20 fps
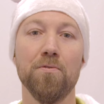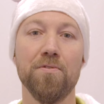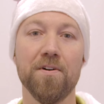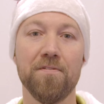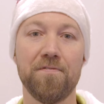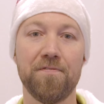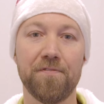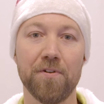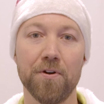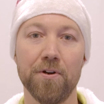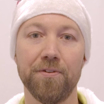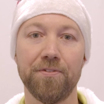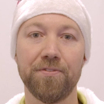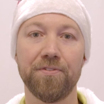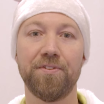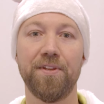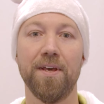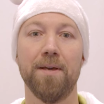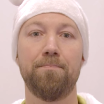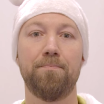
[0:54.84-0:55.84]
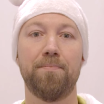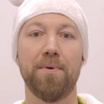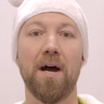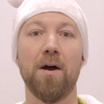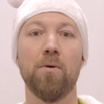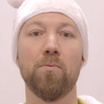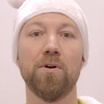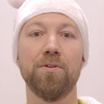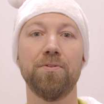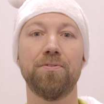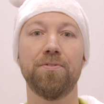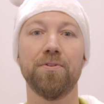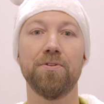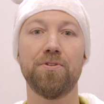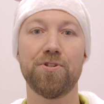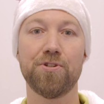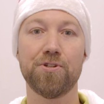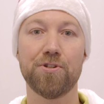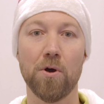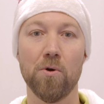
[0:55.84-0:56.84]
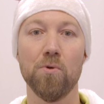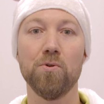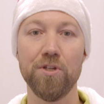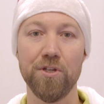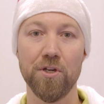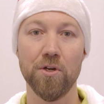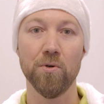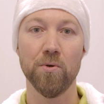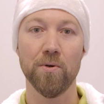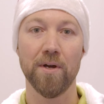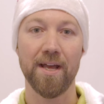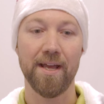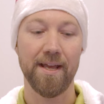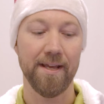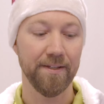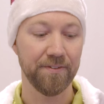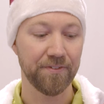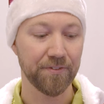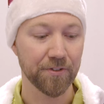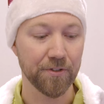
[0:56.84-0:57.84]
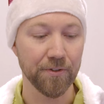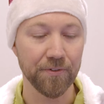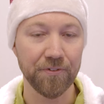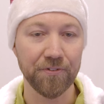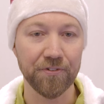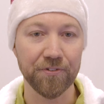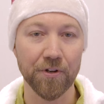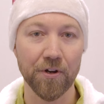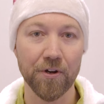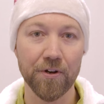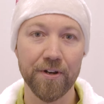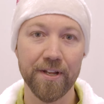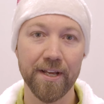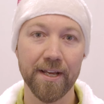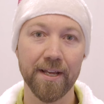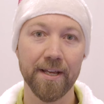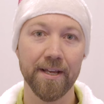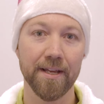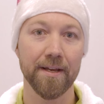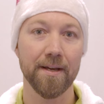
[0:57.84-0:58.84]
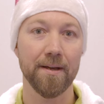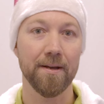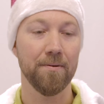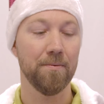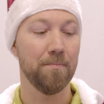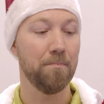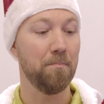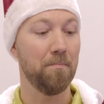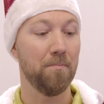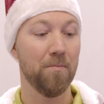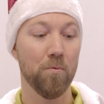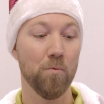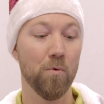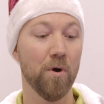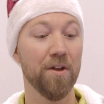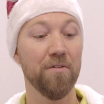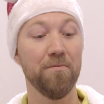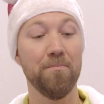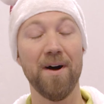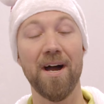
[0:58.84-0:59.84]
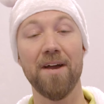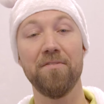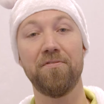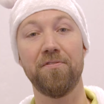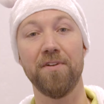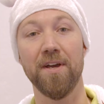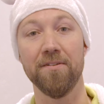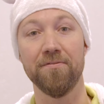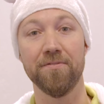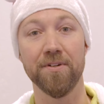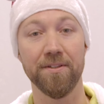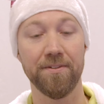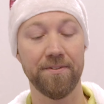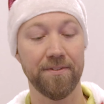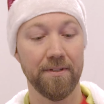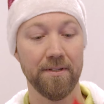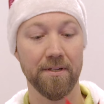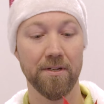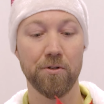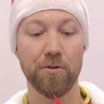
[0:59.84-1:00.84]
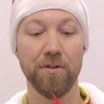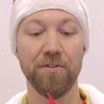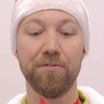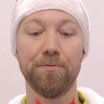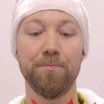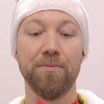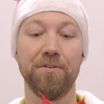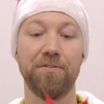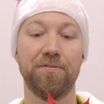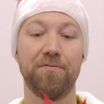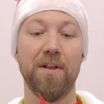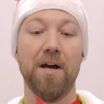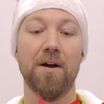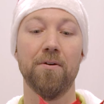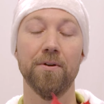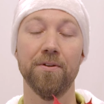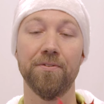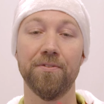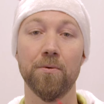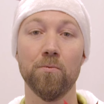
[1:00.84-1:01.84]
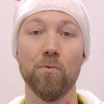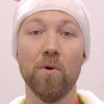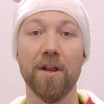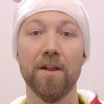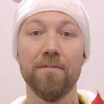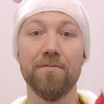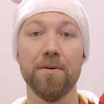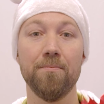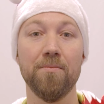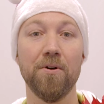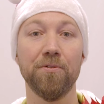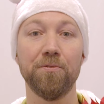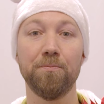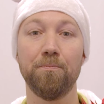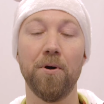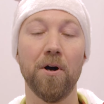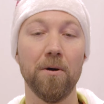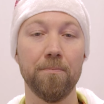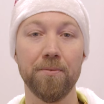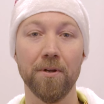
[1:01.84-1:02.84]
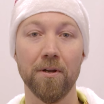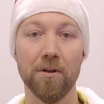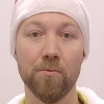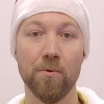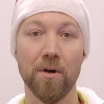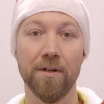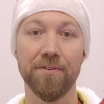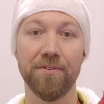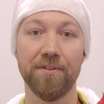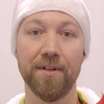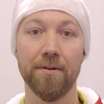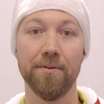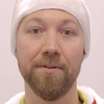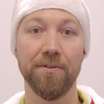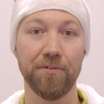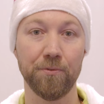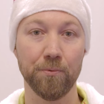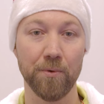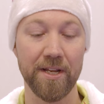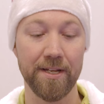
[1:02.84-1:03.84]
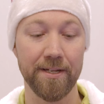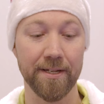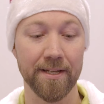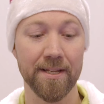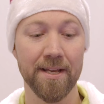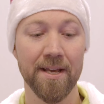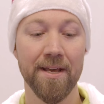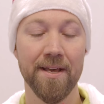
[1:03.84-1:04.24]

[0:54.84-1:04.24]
the first tip I want to show you is concerning one of my favorite Christmas flowers and one of the most popular ones here in Sweden.